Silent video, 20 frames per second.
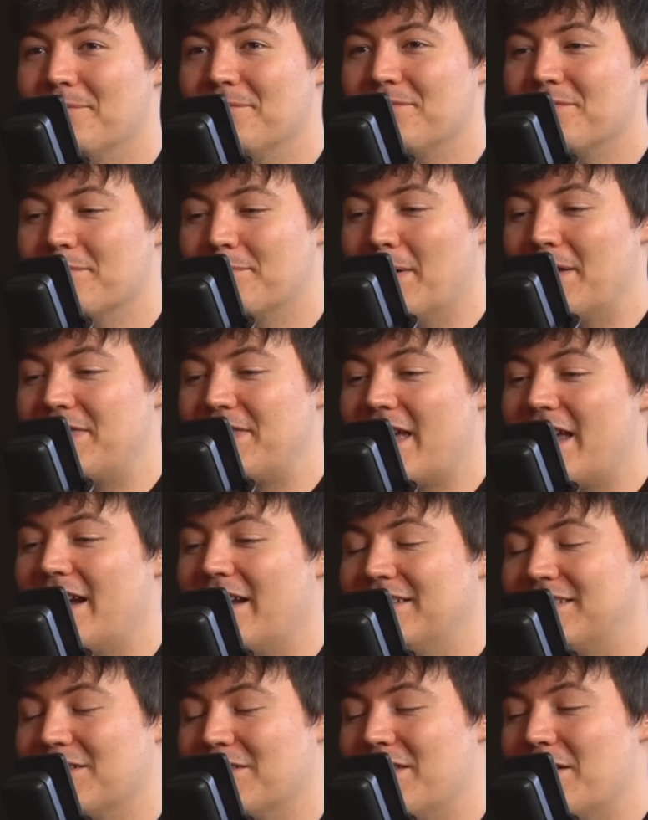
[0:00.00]
But
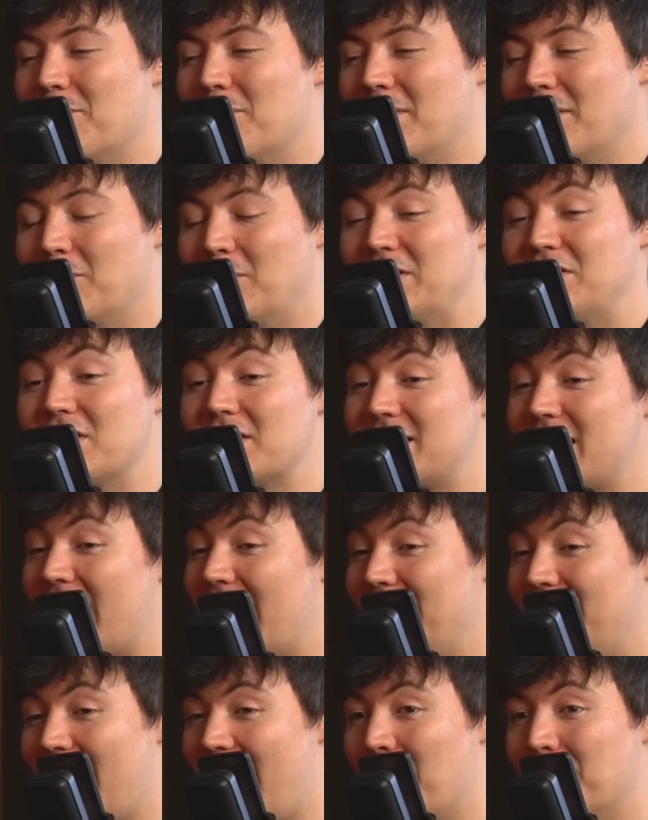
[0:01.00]
then we just
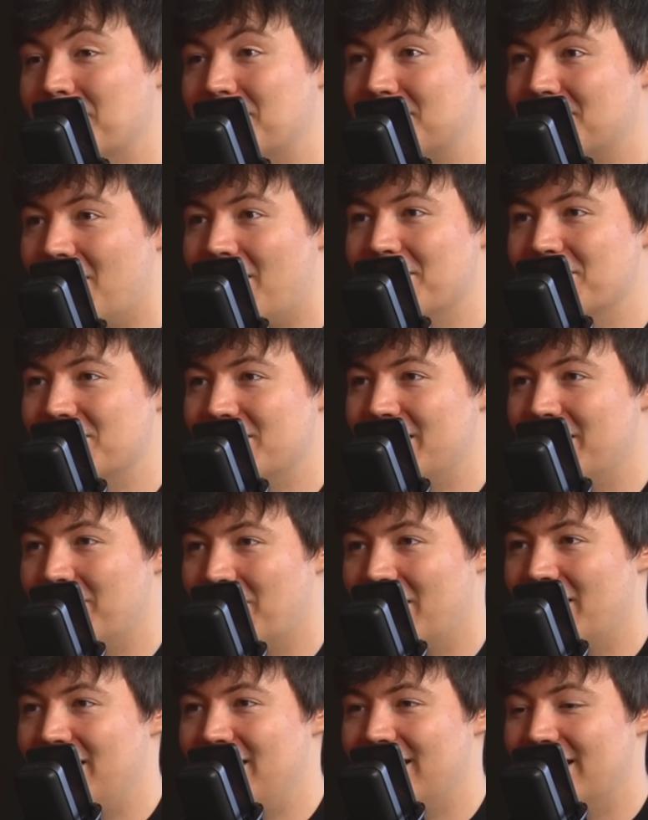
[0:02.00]
had that with Sanji and where
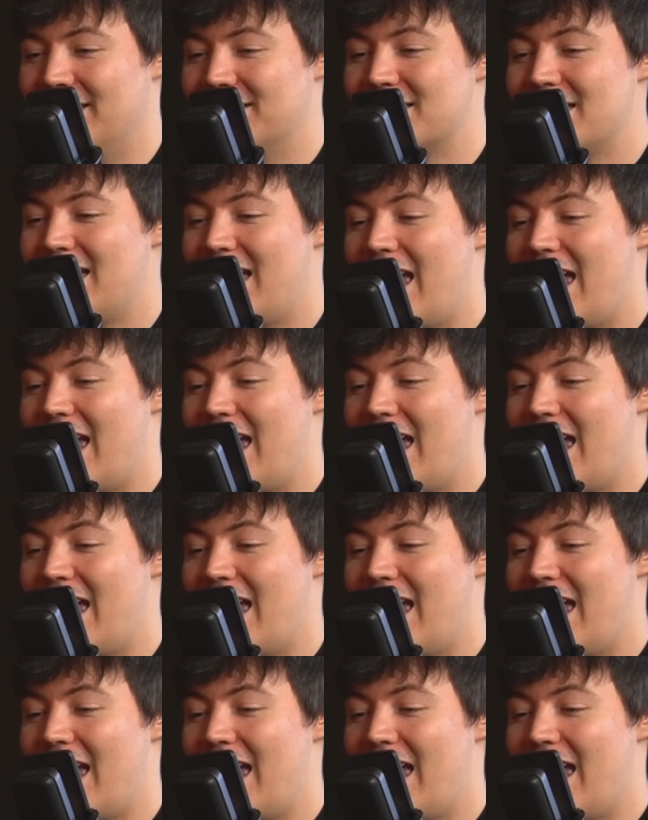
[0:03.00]
he is,